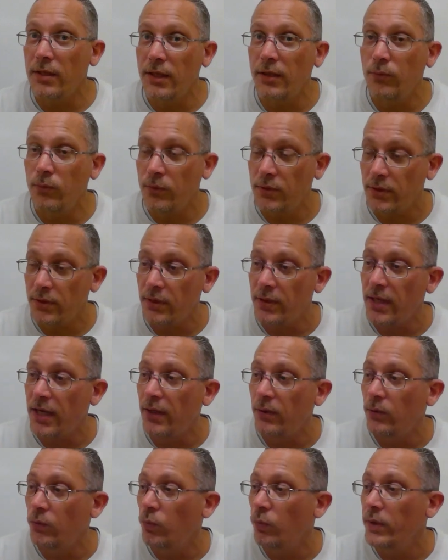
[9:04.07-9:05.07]
so
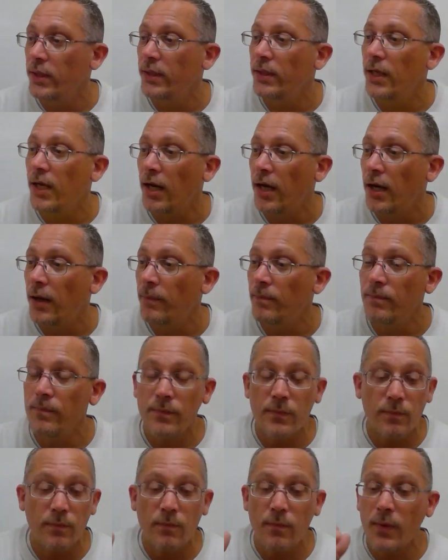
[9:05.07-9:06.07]
that we,
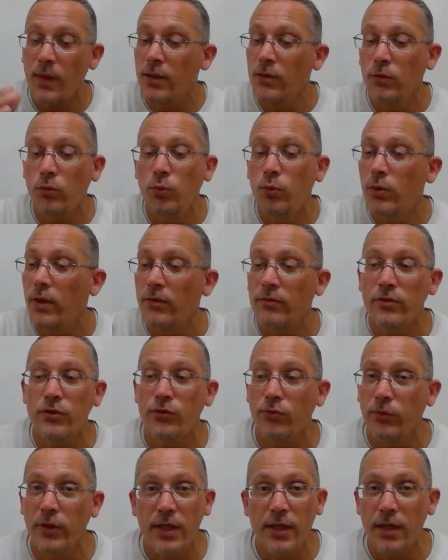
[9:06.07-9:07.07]

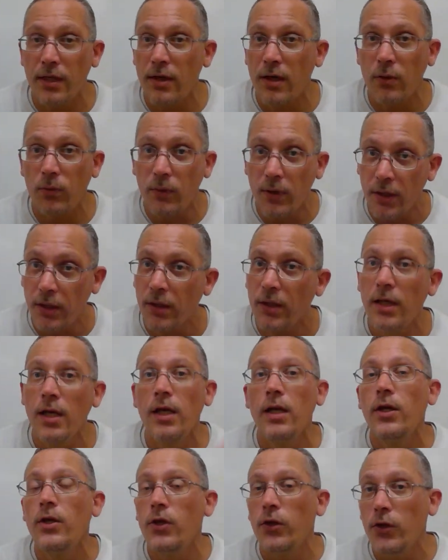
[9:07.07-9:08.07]
whoever's reading our work
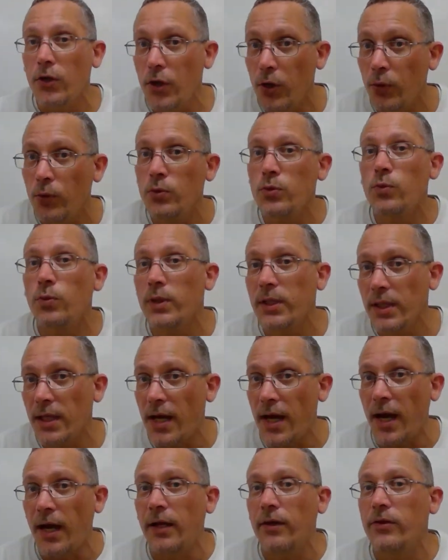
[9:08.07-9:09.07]
knows what
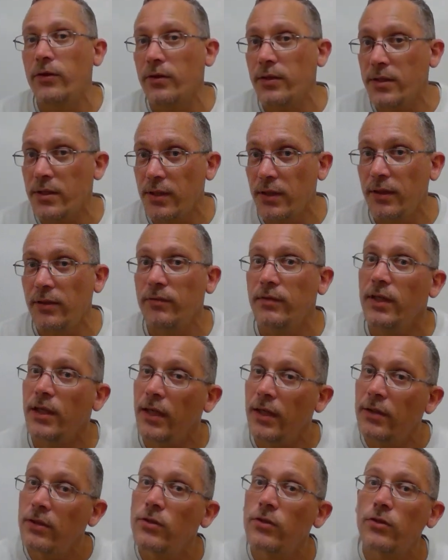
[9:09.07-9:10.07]
the accuracy of the
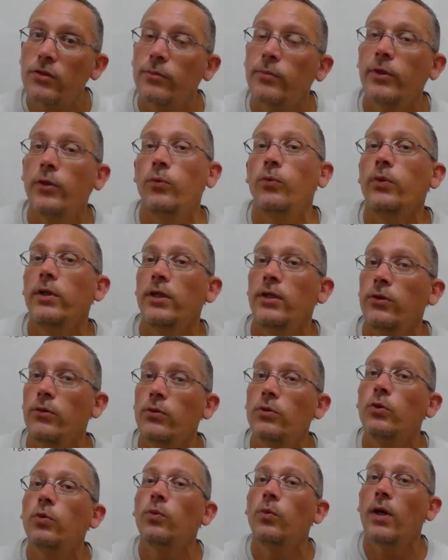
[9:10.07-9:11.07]
instrument we
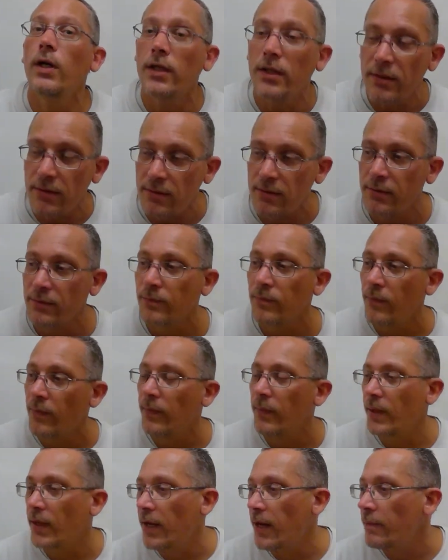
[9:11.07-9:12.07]
used was.
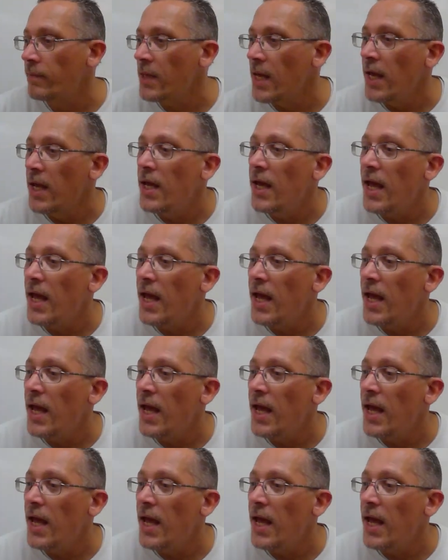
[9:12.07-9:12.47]
Okay?